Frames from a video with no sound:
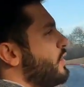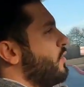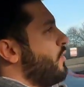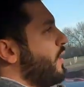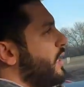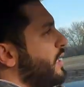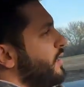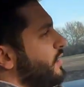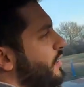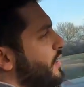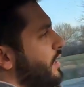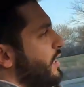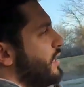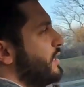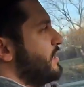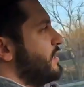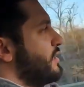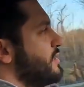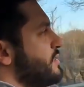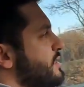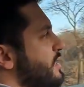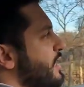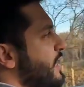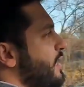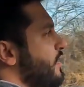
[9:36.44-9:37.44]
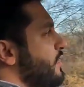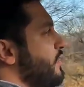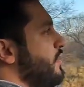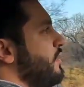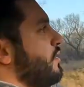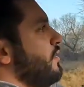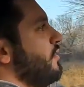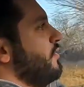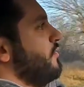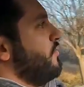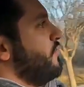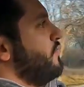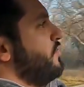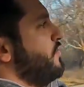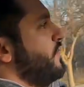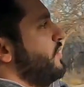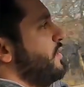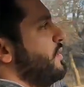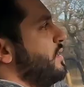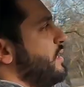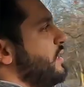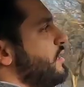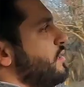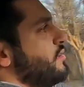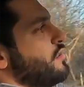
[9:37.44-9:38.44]
quite like the style of
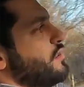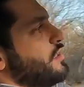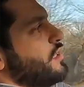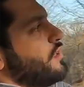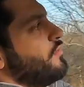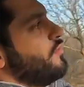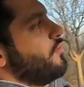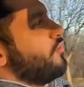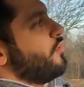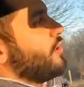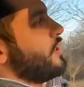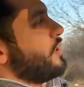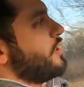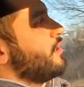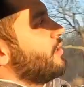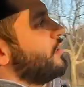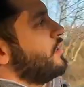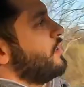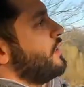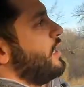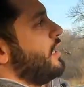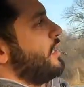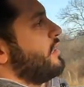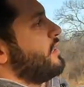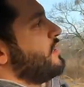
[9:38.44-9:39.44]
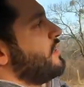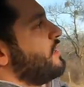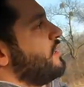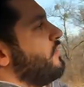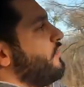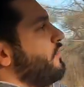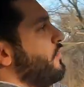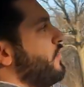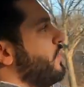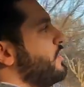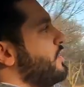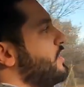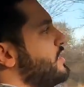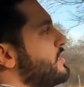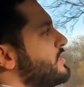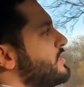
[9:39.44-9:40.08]
the E34. I think the front is